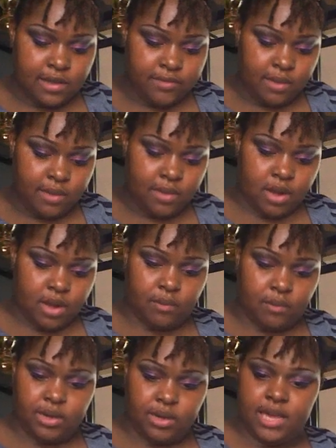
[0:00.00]
of them. They're
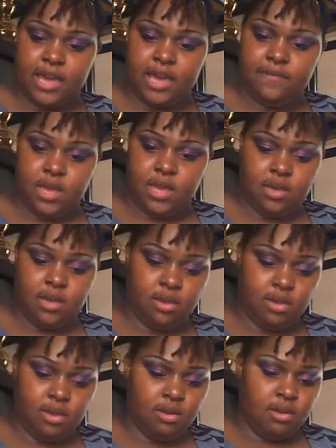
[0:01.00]
not really heavy
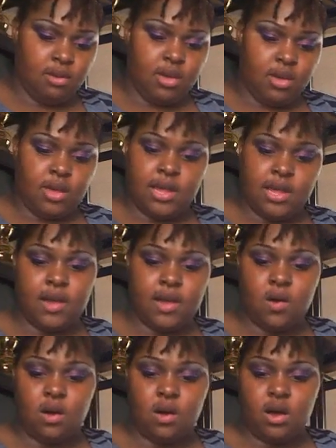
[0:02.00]

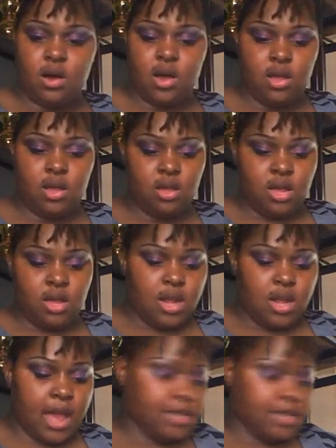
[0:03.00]
at all.
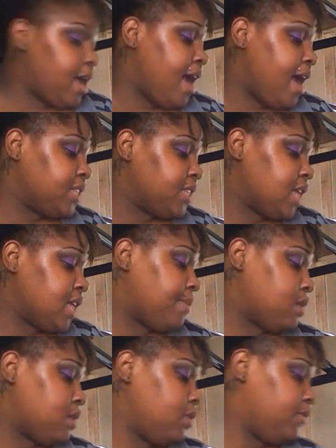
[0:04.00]
Like, half the
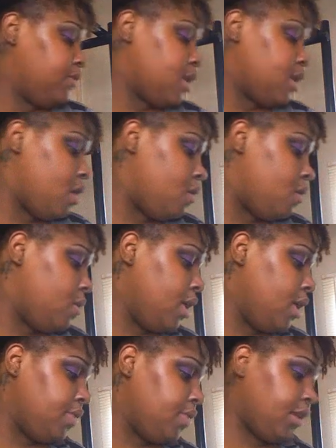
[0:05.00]
time, I don't even know
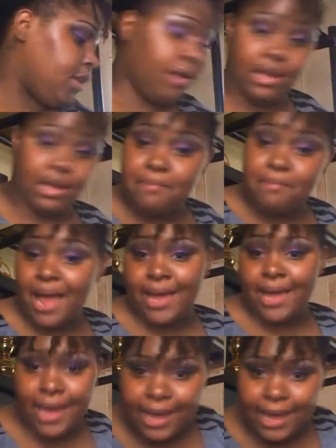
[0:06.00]
they're in my
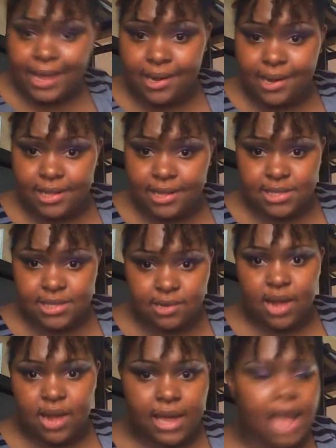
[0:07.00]
head
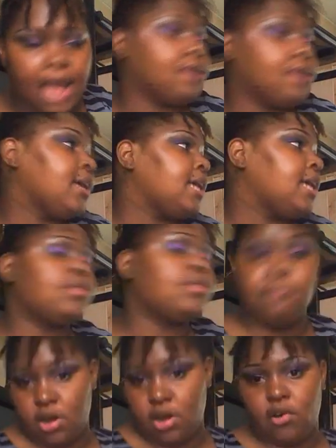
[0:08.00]
until, like, I look in
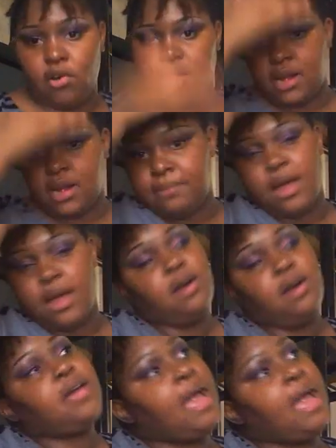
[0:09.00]
the mirror, and I'm like,
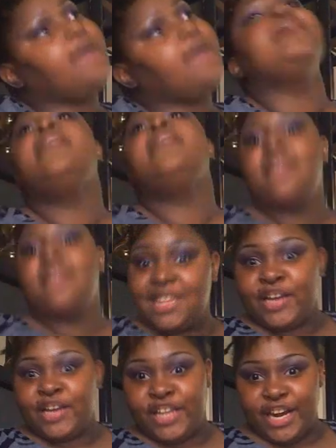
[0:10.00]
okay,
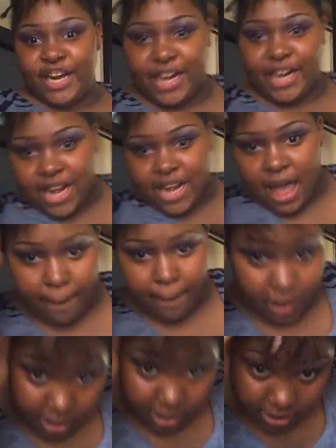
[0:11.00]
they're there. I
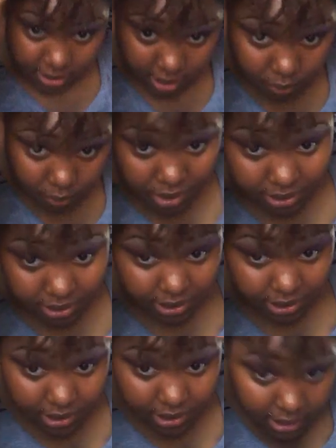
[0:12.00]
mean, they're
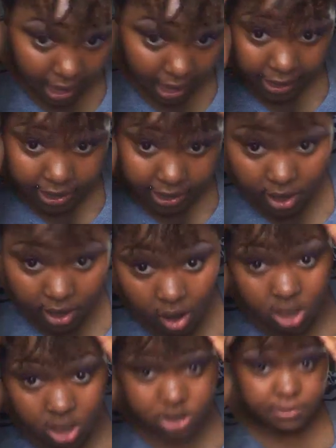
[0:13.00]
really, like,
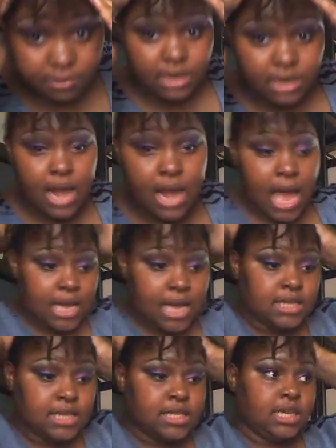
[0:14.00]
awesome and
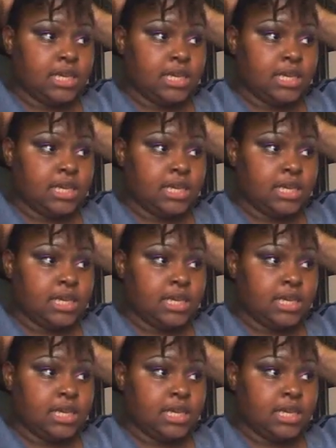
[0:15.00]
nice